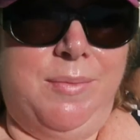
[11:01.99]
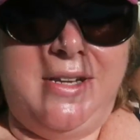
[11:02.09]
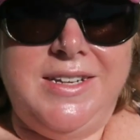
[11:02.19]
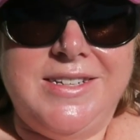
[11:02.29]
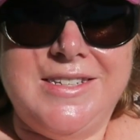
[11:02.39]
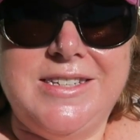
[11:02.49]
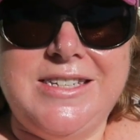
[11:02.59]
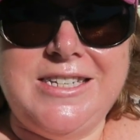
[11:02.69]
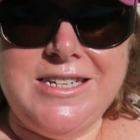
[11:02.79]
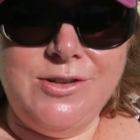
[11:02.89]
but it is
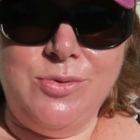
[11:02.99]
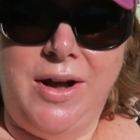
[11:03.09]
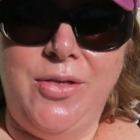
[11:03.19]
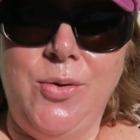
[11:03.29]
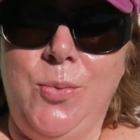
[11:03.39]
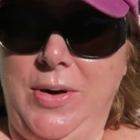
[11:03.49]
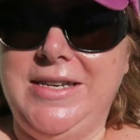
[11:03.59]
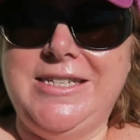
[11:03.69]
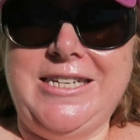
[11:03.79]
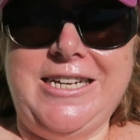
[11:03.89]
indeed rather
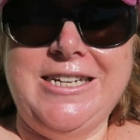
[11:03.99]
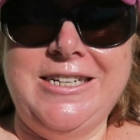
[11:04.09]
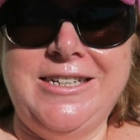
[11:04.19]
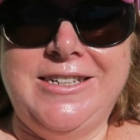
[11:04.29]
windy.